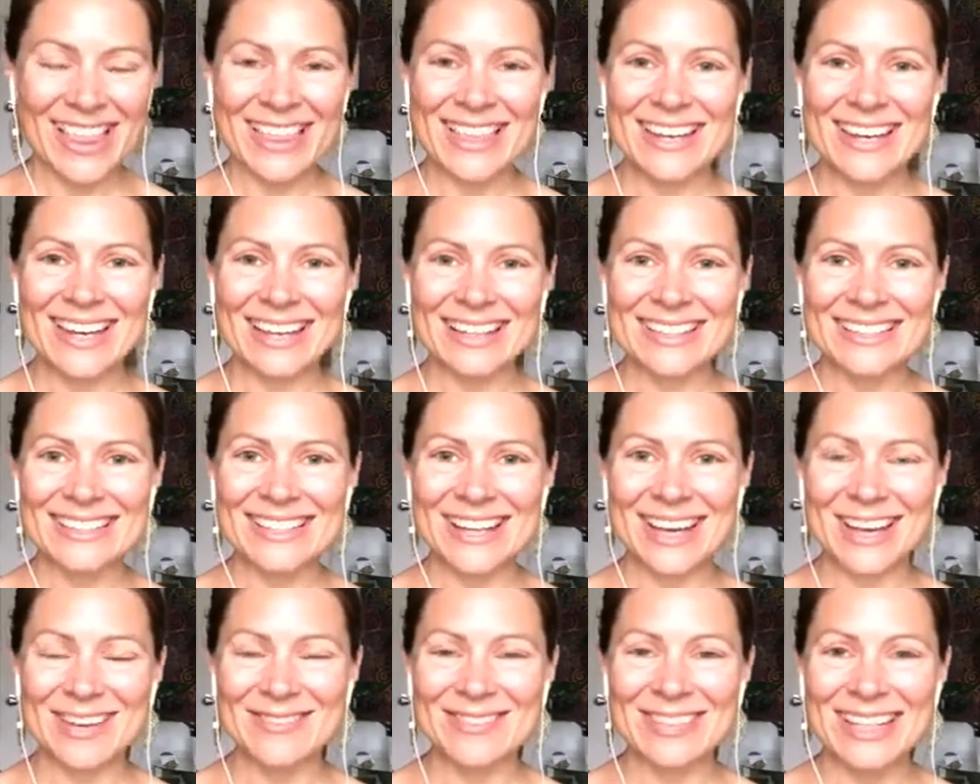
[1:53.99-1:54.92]
the next
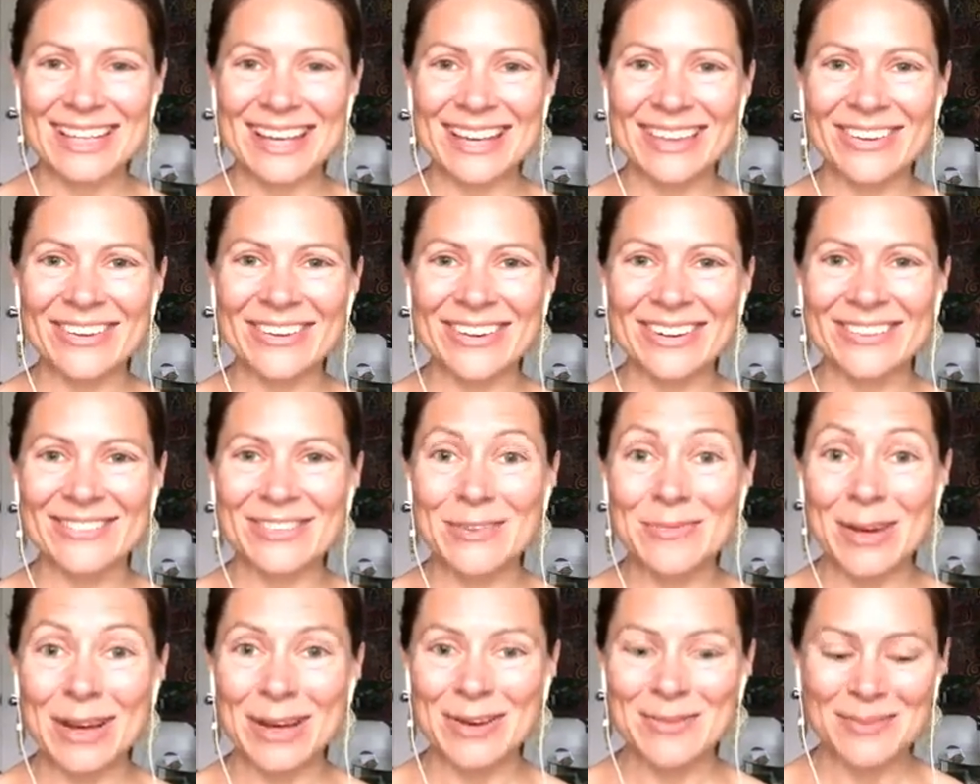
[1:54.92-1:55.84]
time together,
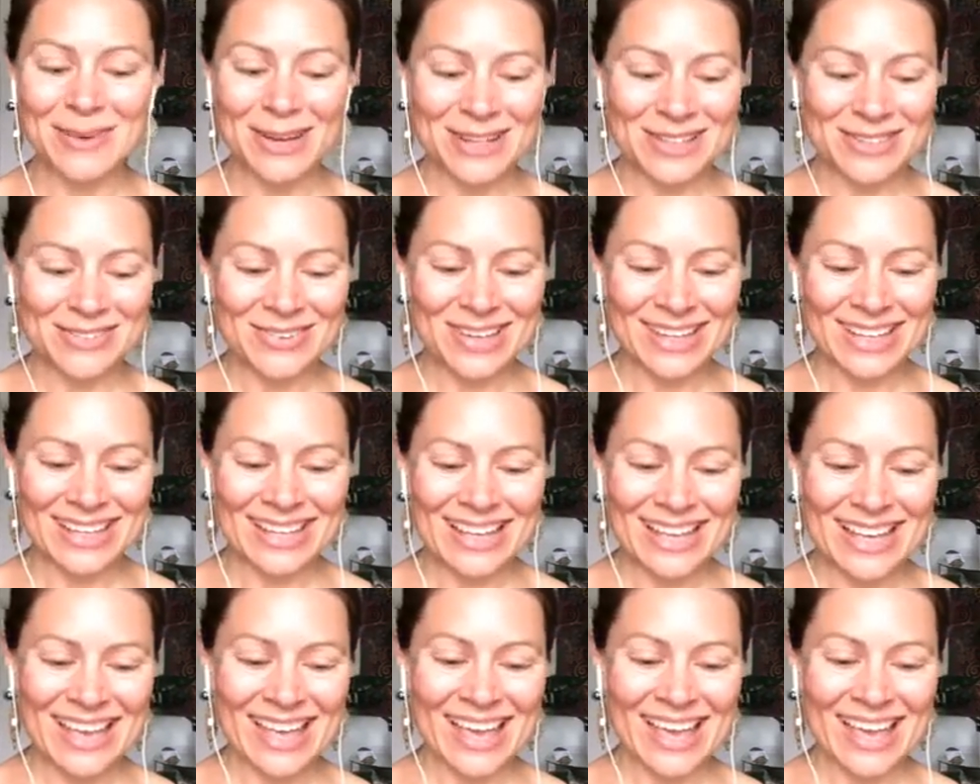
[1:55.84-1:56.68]
Rebecca Boswell.